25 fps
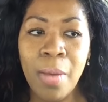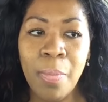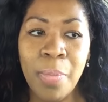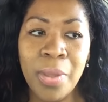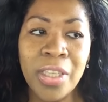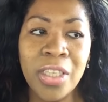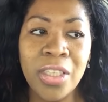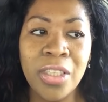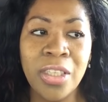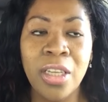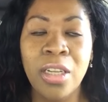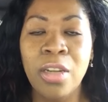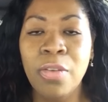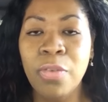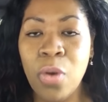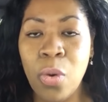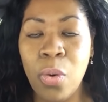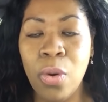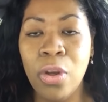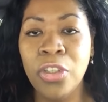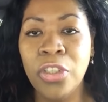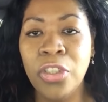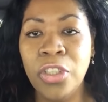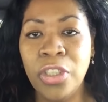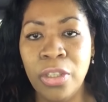But still, of
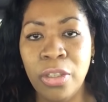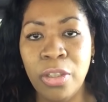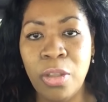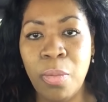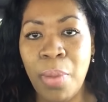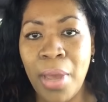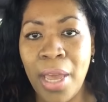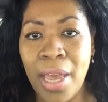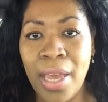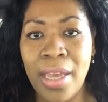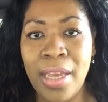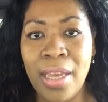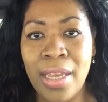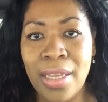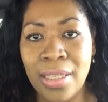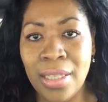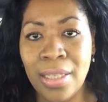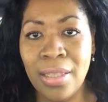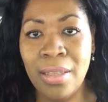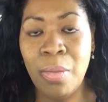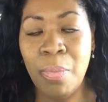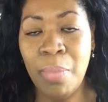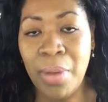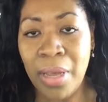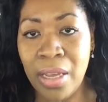course, you know, the pay
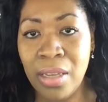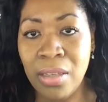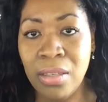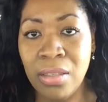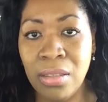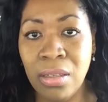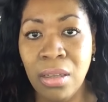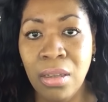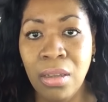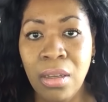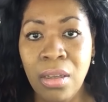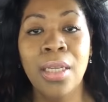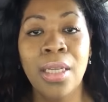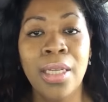isn't the best.